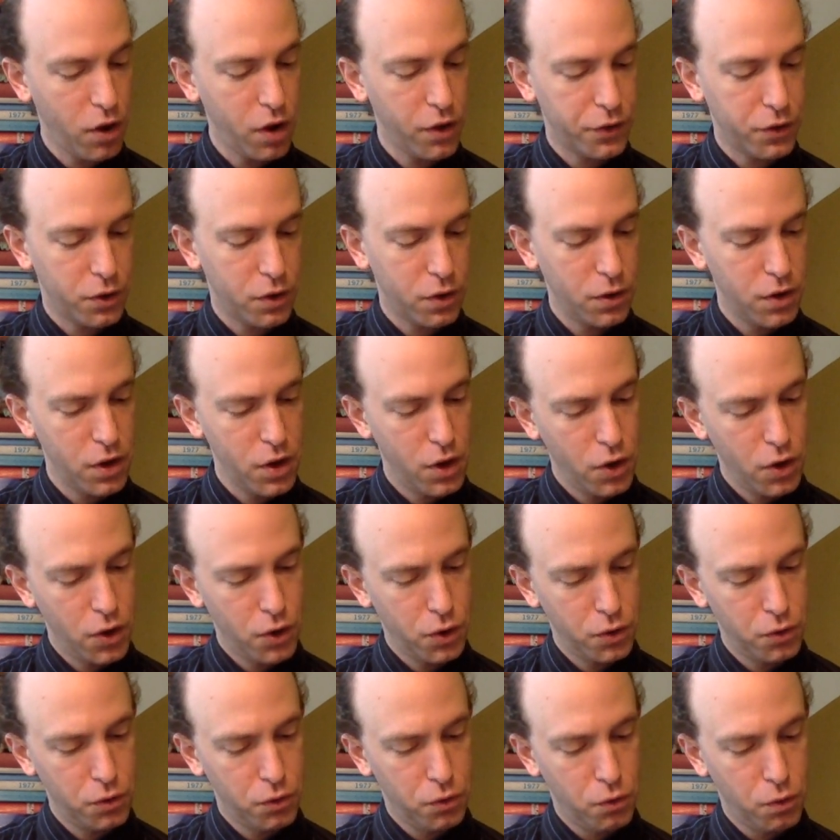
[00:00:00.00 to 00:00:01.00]
author,
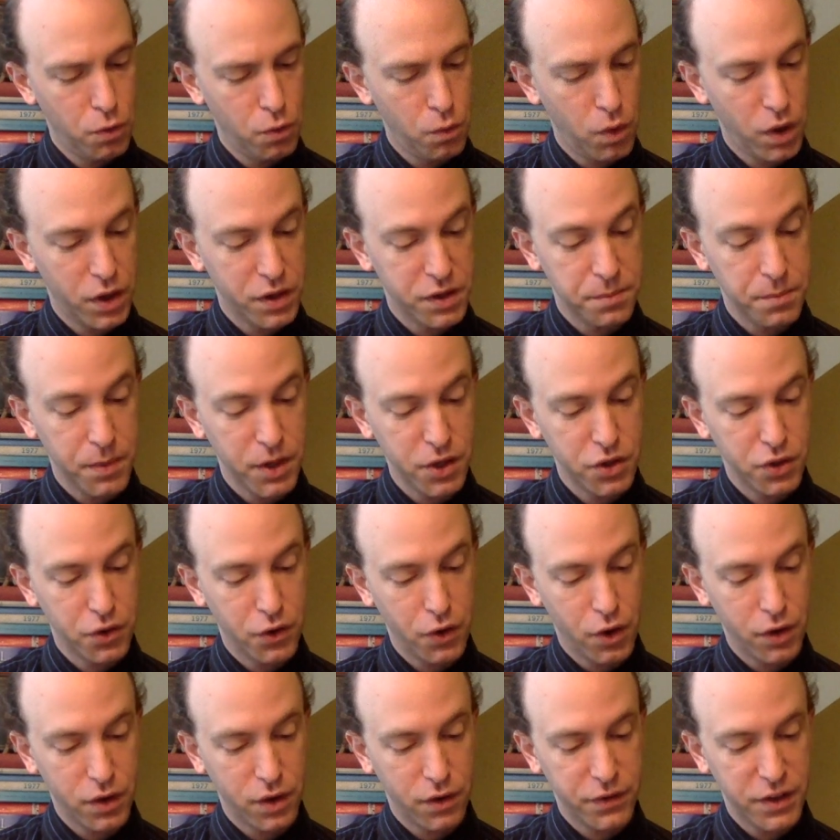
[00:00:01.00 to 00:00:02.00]
who was much
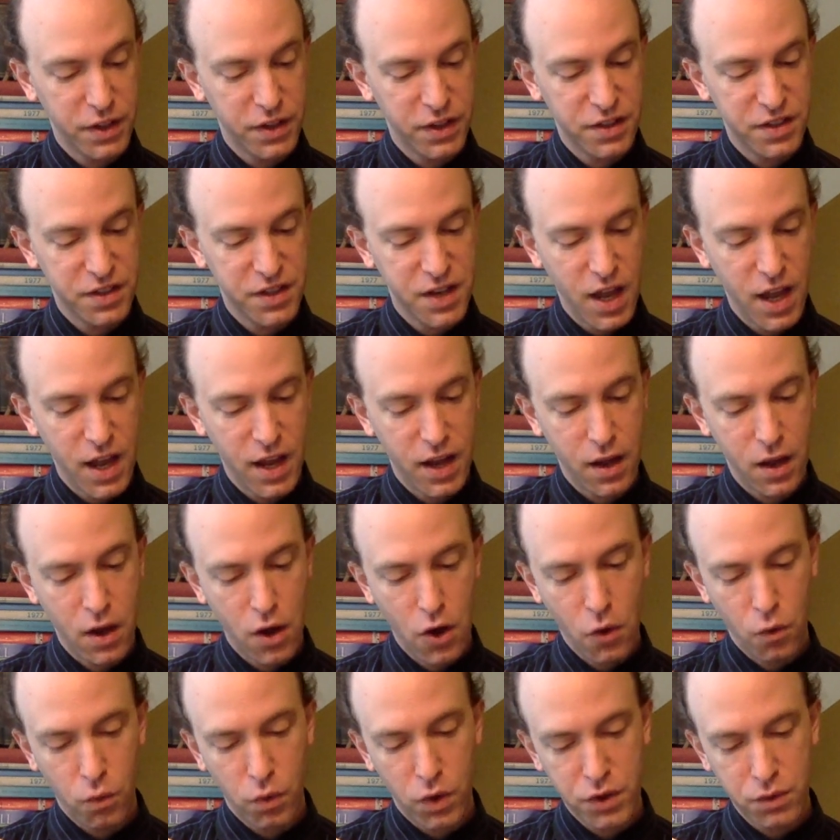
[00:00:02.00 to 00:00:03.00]
thought of in his day,
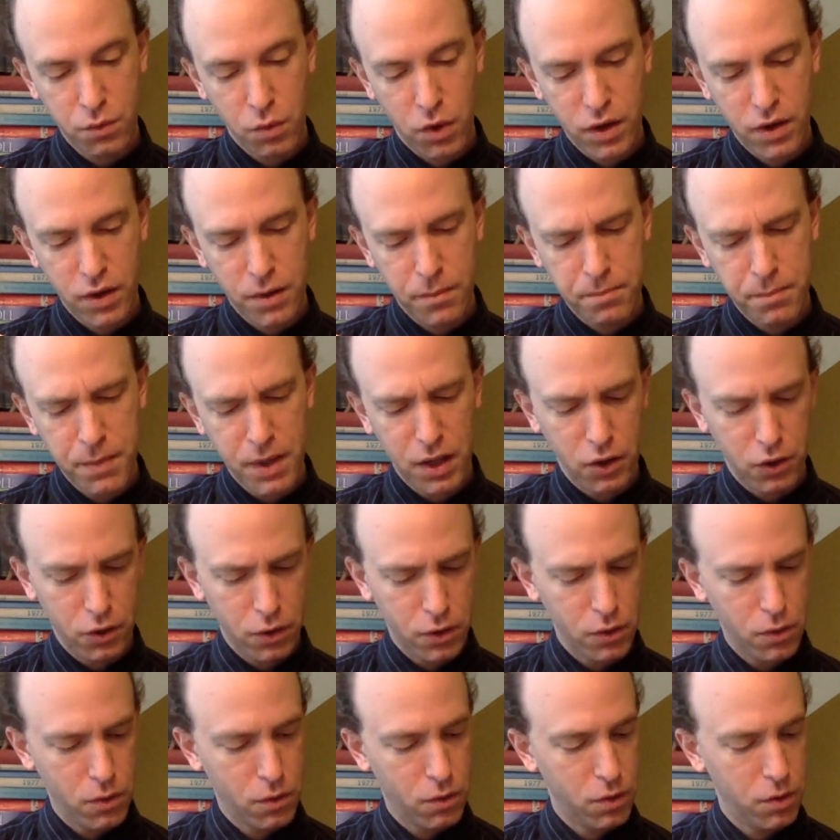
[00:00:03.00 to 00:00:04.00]
was one
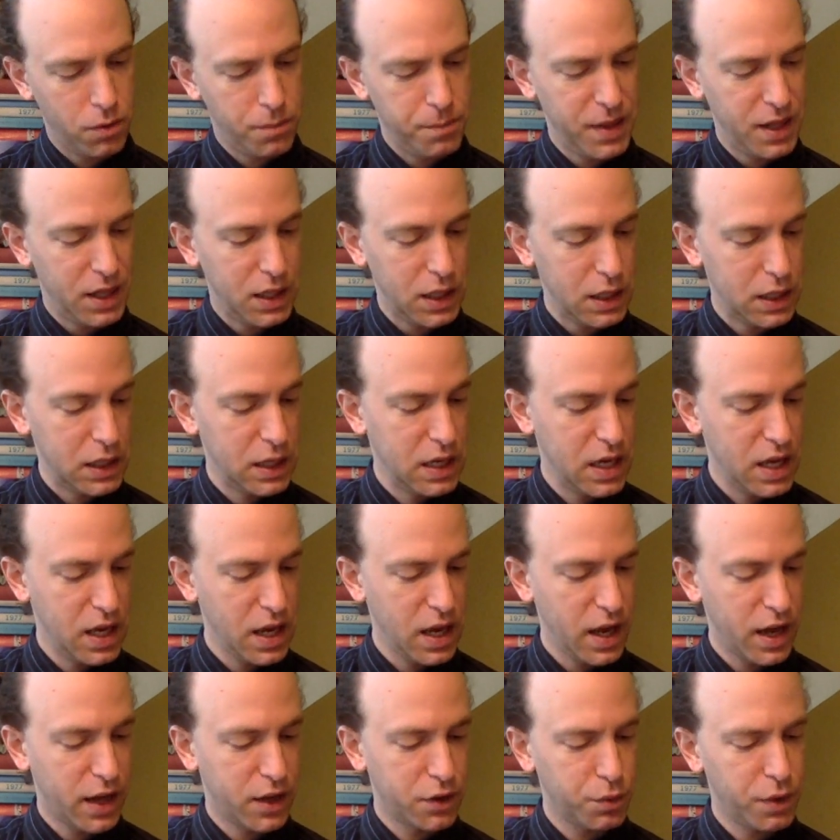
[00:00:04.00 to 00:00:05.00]
Miller, or Mill,
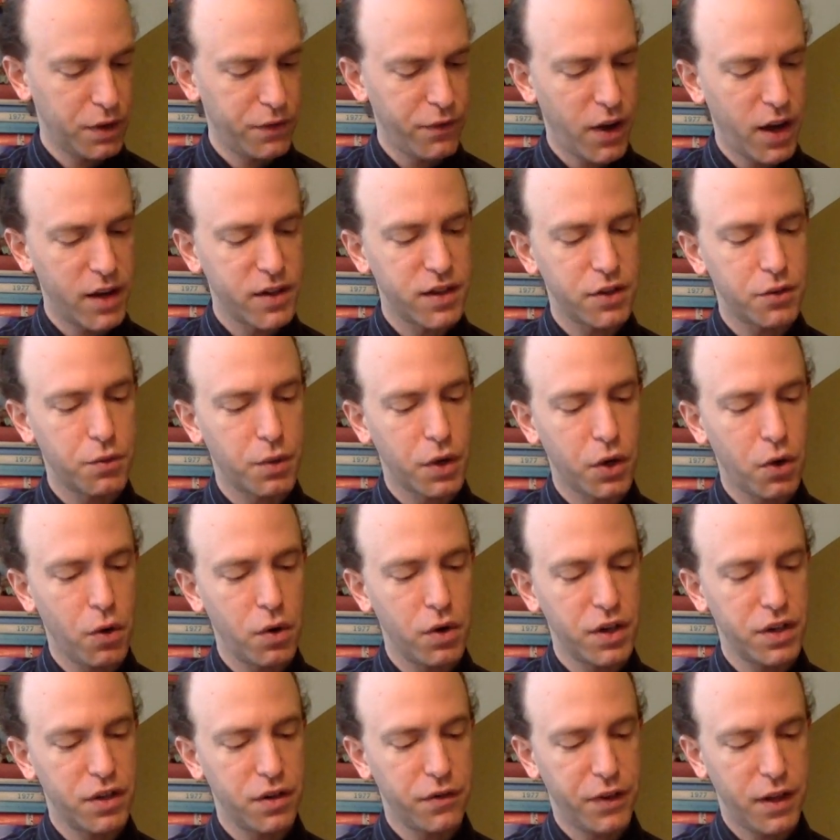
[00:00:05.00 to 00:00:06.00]
and we find it
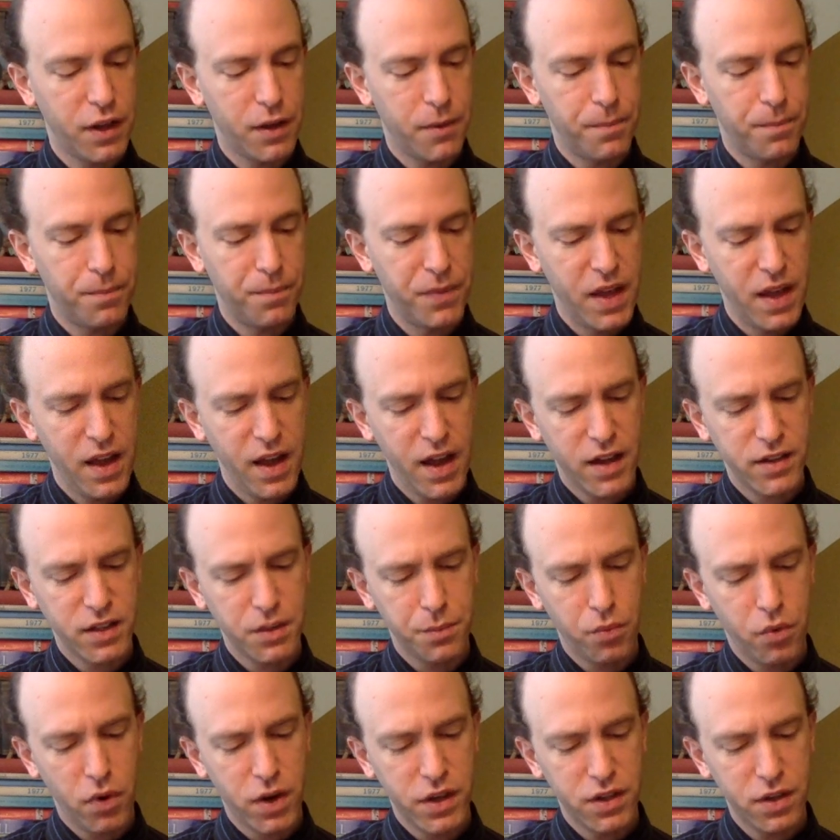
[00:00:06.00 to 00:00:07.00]
recorded of him as a
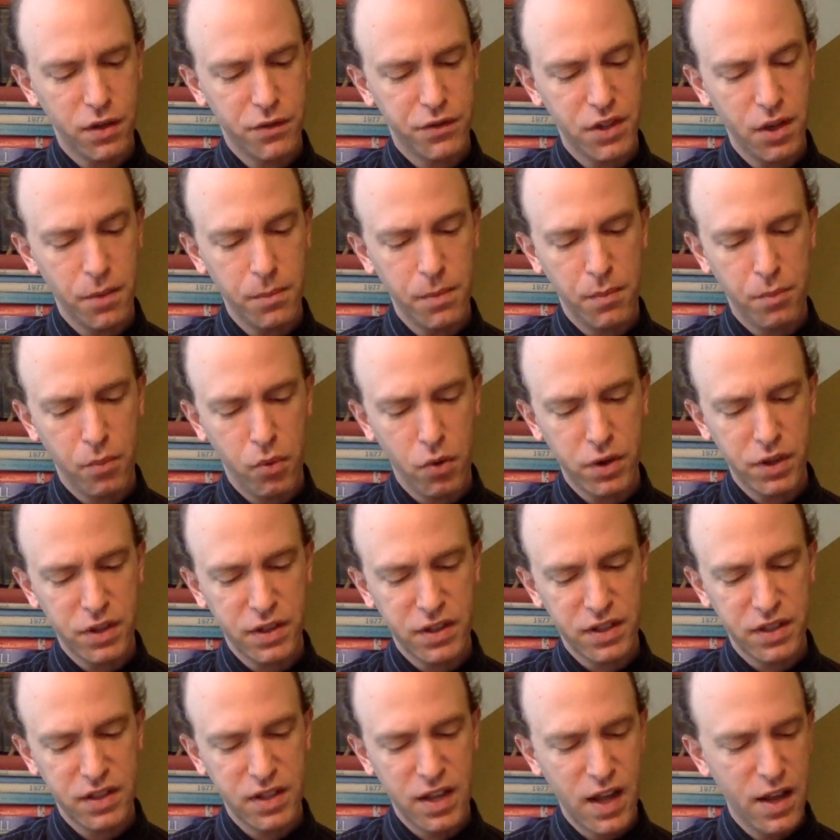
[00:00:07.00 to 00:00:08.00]
point of some
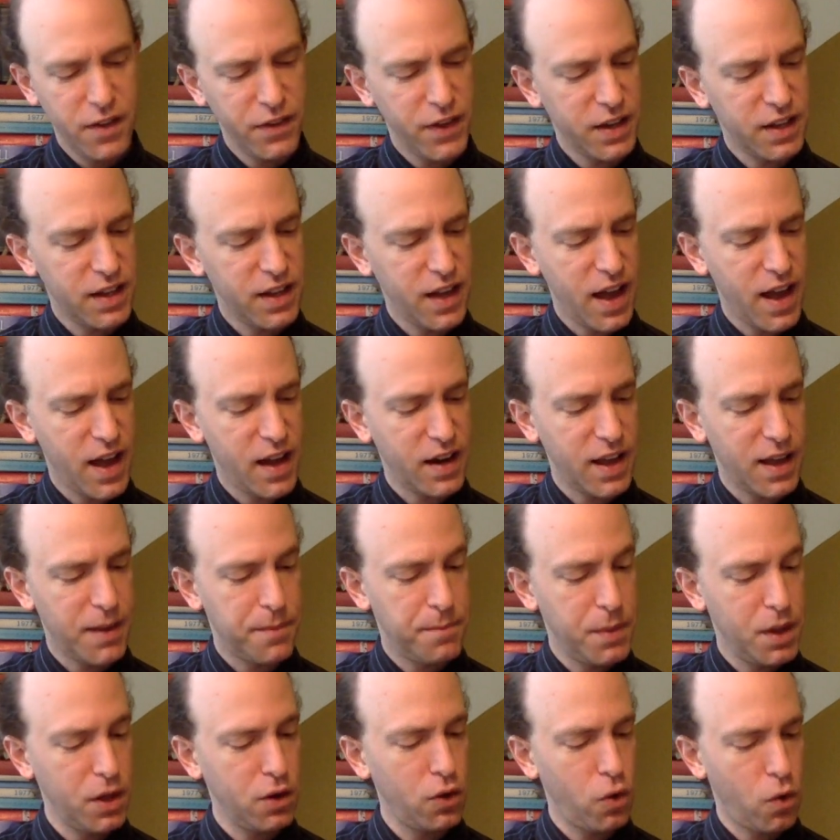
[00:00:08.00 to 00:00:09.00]
importance that he had a
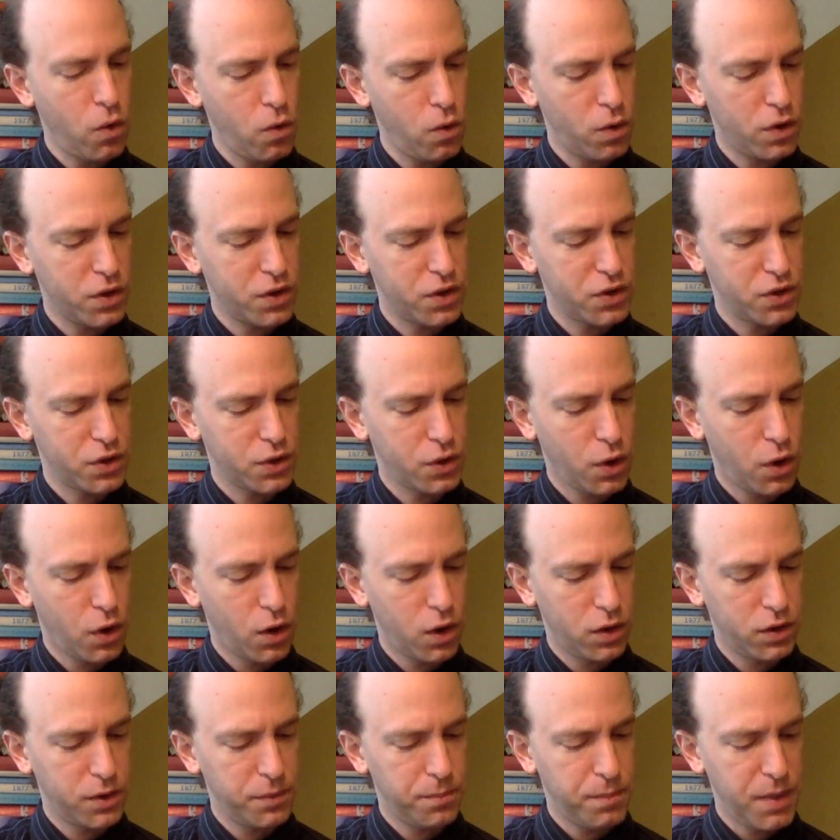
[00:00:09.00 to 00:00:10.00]
mill horse
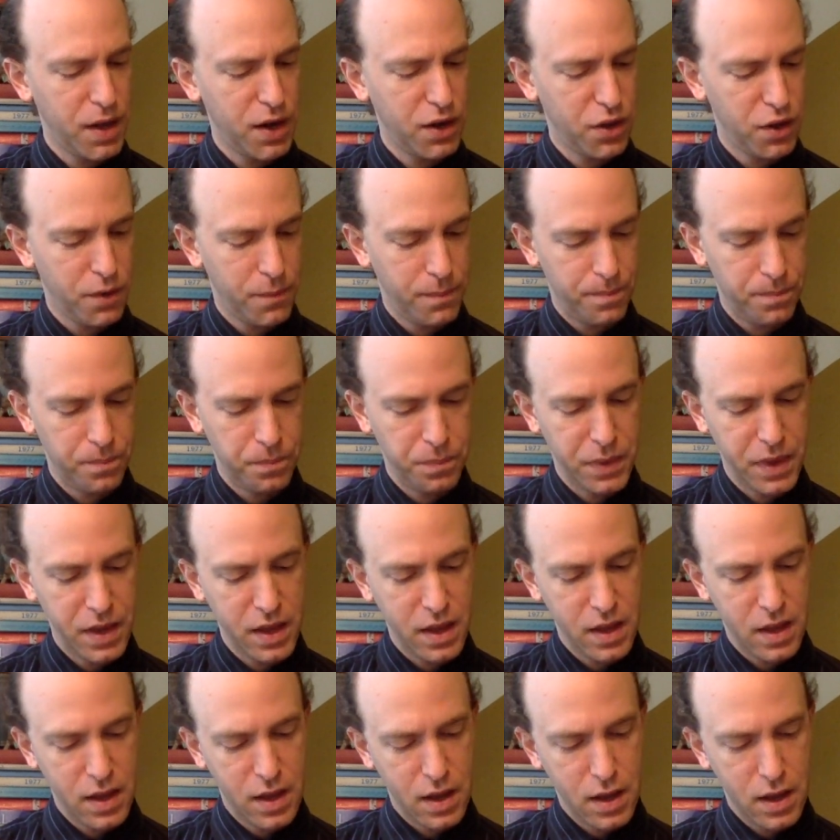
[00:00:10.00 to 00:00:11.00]
called Bentham.
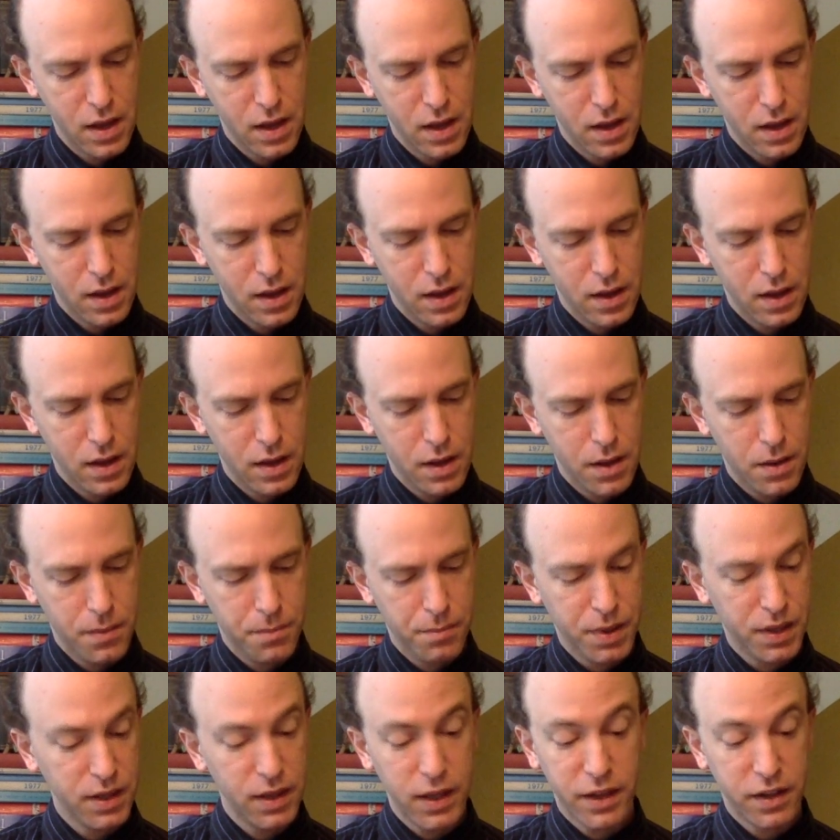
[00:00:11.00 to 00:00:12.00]

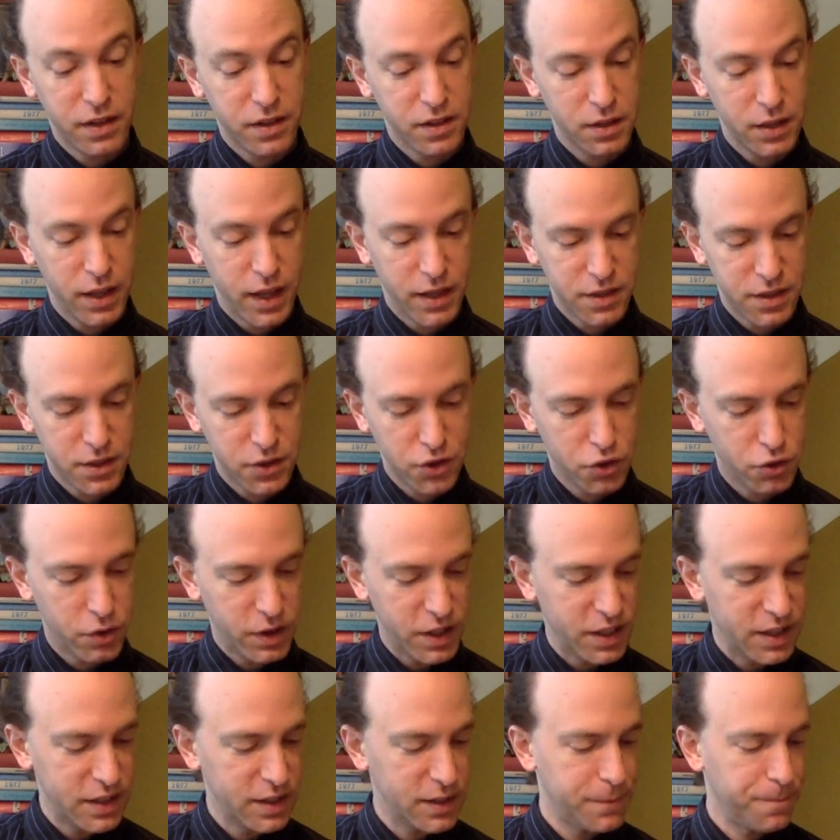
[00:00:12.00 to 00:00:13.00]
But let us glance at the
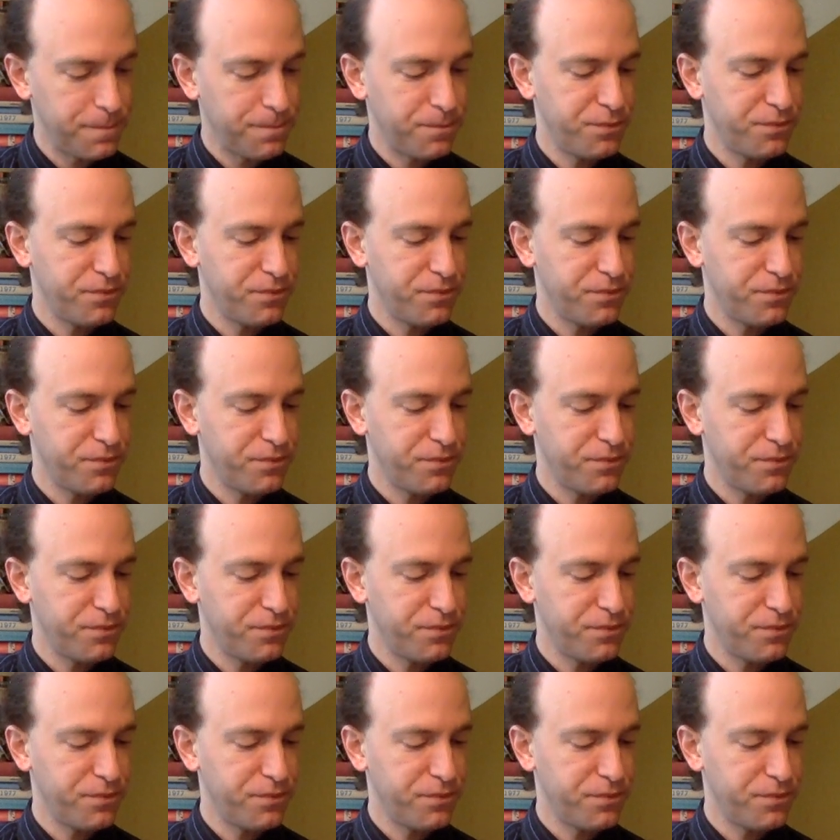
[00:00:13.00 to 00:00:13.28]
treatise.